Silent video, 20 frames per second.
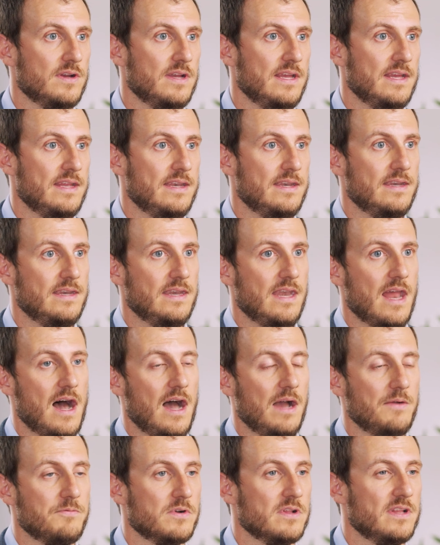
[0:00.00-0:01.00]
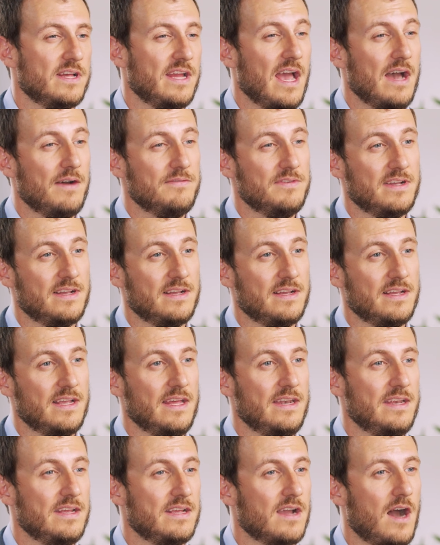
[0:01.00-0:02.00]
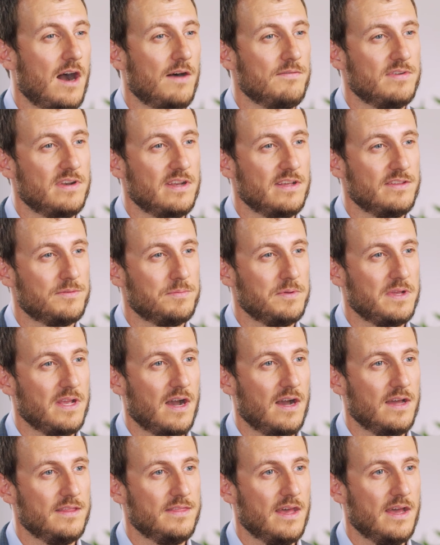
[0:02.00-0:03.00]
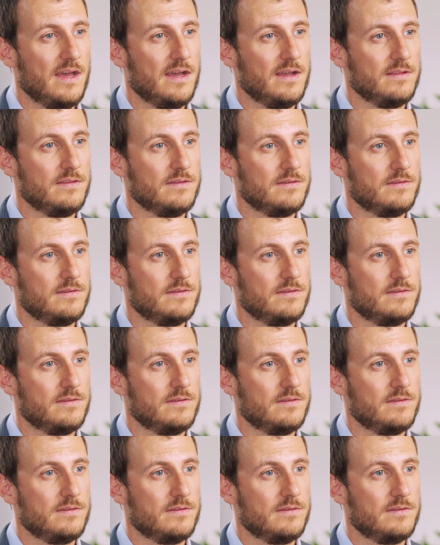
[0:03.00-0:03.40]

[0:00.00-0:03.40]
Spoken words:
and not really having any confidence behind that,